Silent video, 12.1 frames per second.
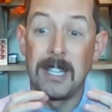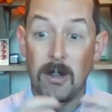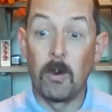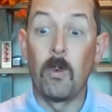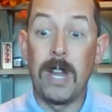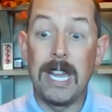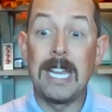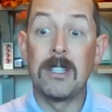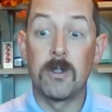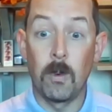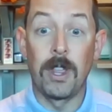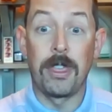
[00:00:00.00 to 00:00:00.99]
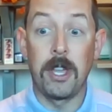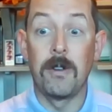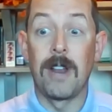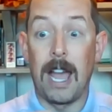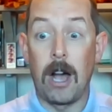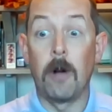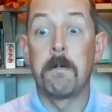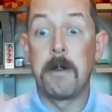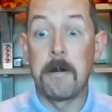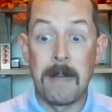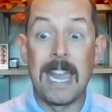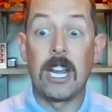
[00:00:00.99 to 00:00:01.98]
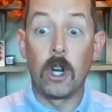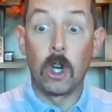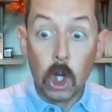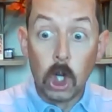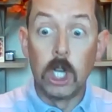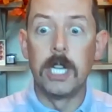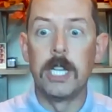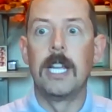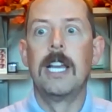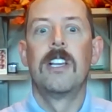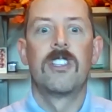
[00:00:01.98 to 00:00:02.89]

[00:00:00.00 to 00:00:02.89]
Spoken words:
the weeds with you to help you make good,